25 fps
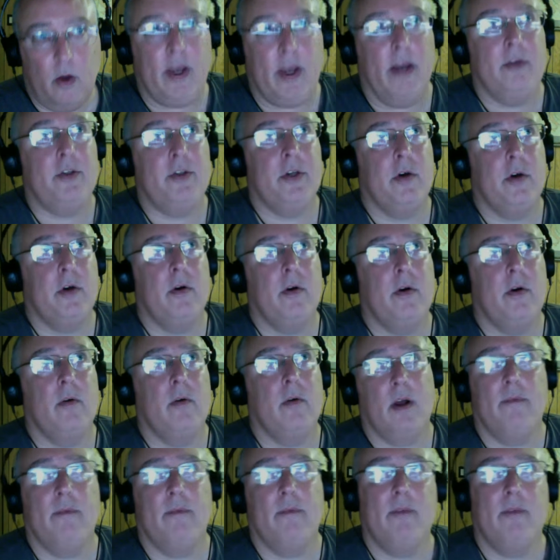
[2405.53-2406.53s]
so
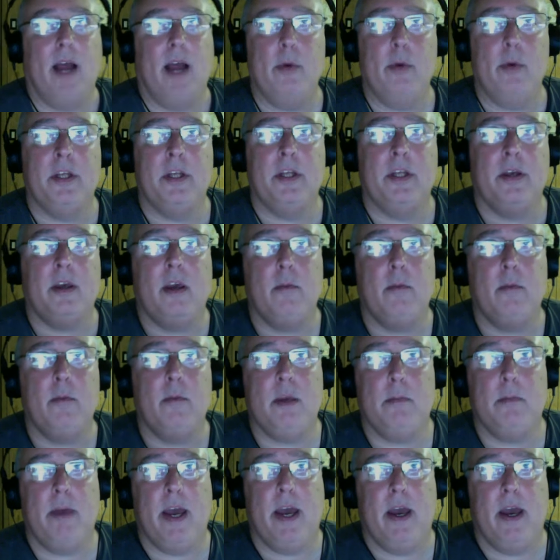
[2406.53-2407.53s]
I was in Kimby
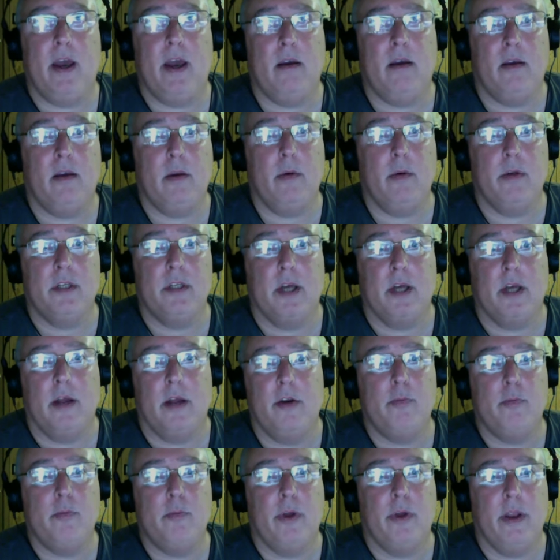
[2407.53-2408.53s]
Bay. It was on
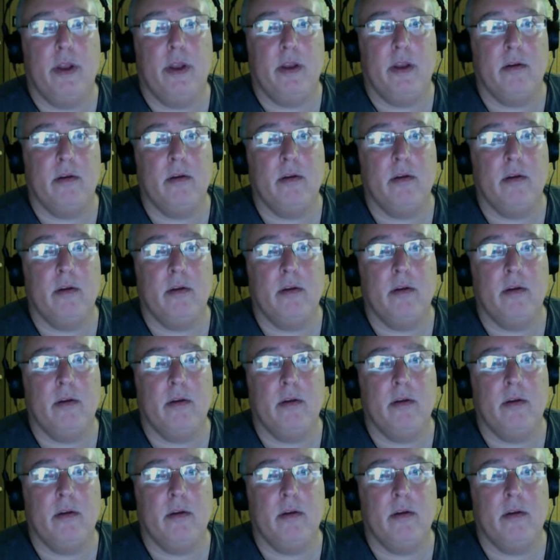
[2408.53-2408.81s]
New Britain.